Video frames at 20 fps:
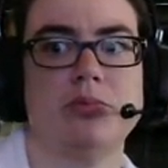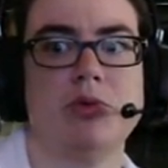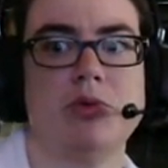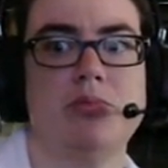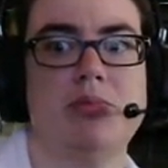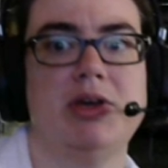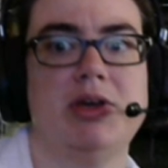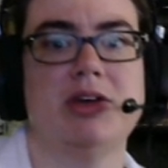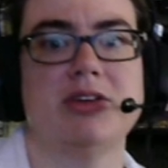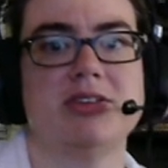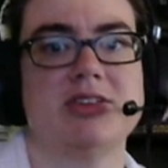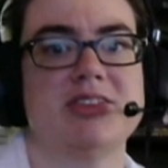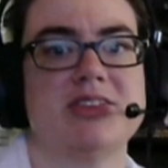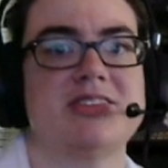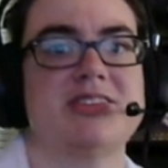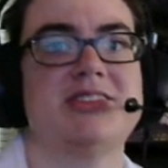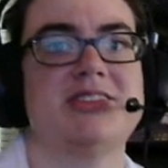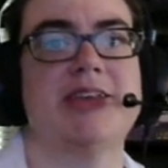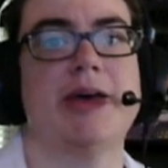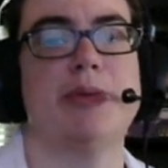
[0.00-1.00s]
because it's
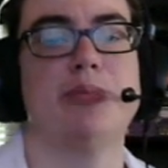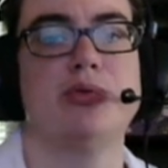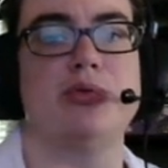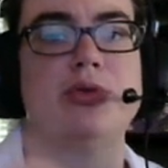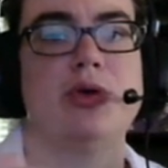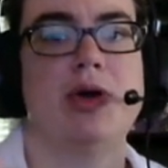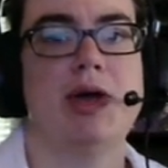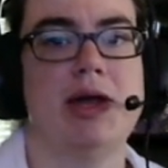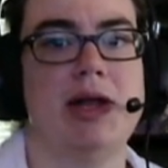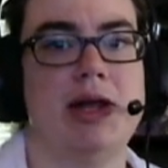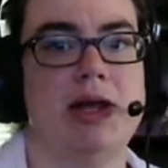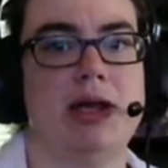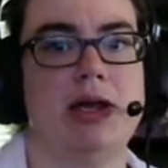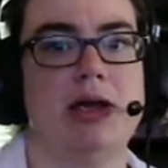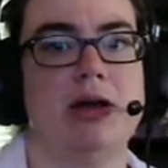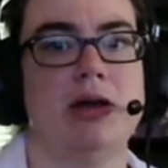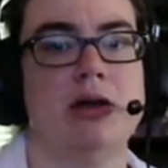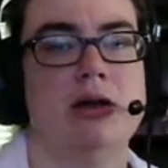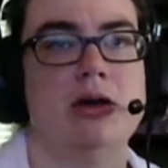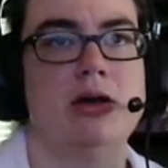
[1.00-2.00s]

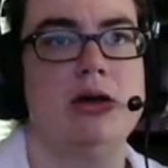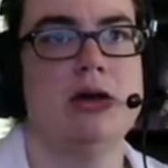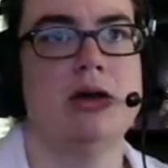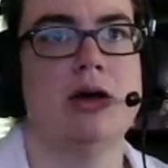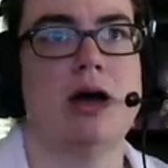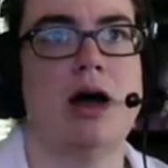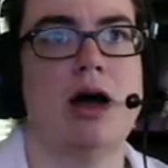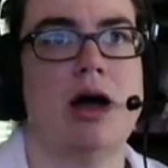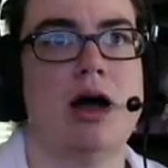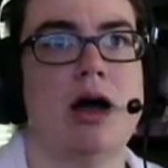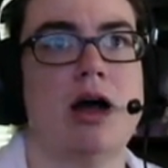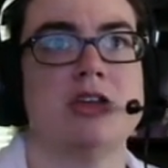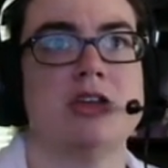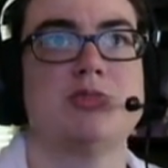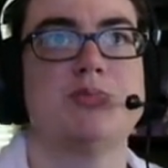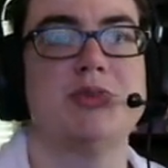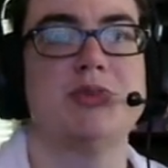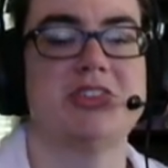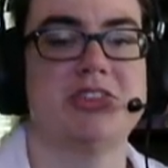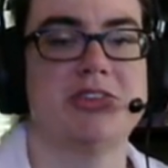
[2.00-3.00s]
separating a
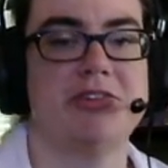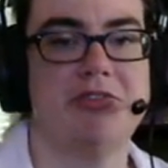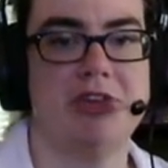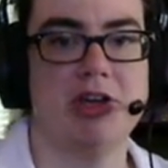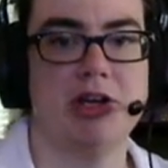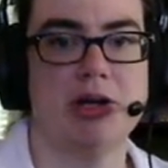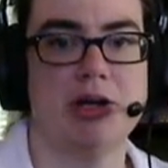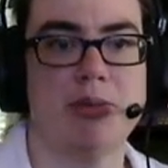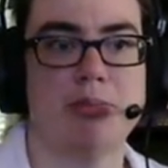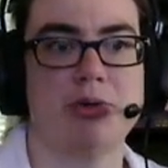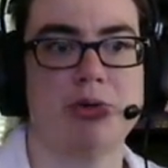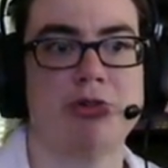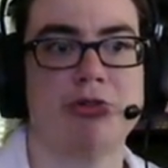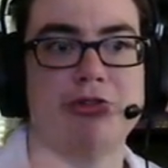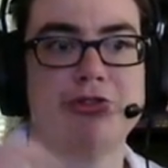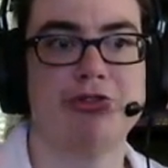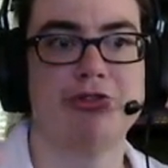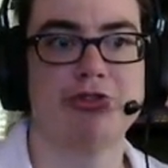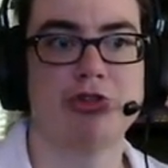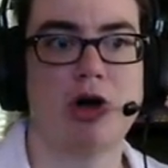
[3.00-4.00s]
specific number
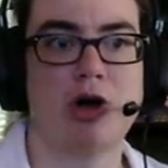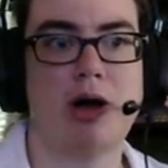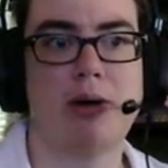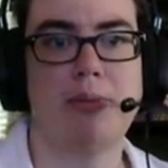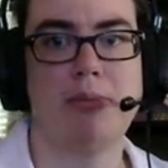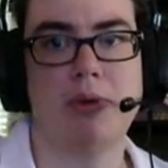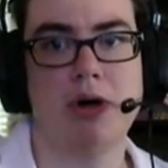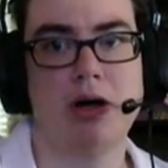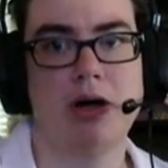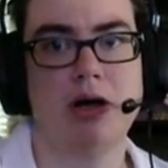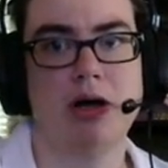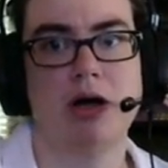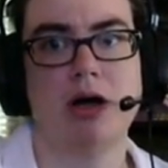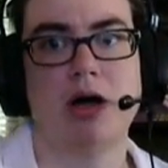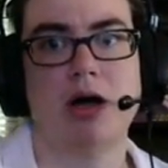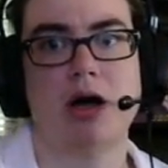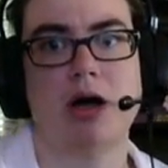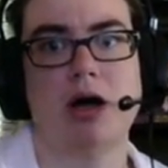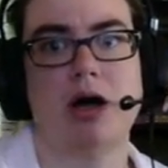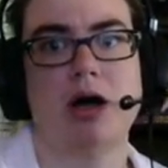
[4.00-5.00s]
from
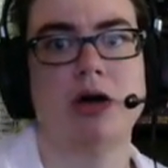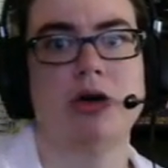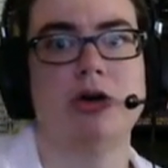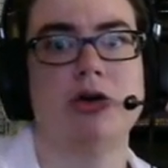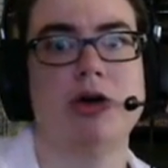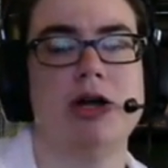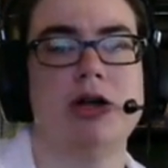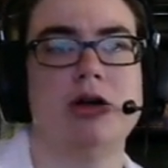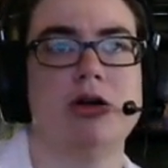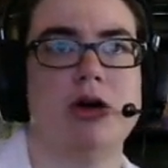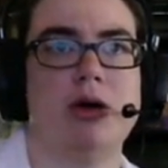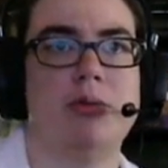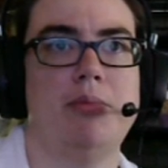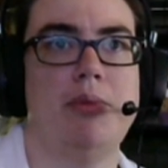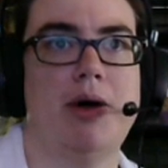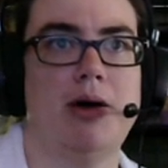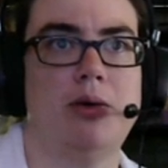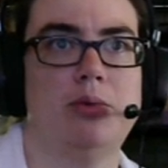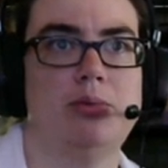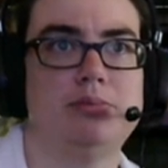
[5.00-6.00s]
a greater
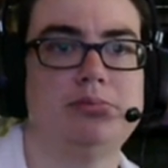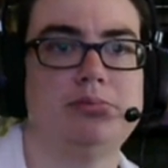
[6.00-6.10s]
amount.